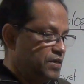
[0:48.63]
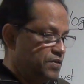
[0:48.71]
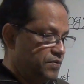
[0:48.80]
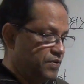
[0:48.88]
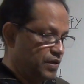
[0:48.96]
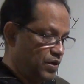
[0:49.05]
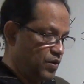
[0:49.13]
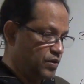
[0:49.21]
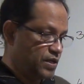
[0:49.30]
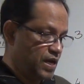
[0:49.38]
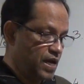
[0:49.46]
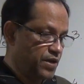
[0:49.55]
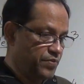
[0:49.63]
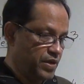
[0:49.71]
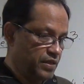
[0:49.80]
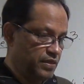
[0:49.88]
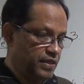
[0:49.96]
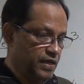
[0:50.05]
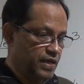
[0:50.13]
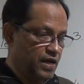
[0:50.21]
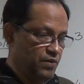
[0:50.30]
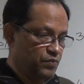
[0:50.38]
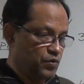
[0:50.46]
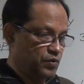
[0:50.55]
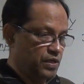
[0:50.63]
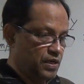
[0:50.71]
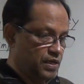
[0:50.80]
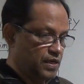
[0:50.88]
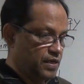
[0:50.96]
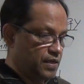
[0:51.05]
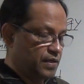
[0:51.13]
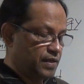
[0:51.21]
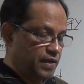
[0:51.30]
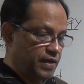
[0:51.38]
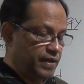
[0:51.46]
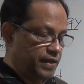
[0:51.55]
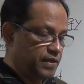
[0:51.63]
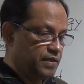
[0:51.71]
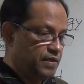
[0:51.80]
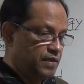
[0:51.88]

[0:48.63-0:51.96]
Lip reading: for a long time, and they come to the clinic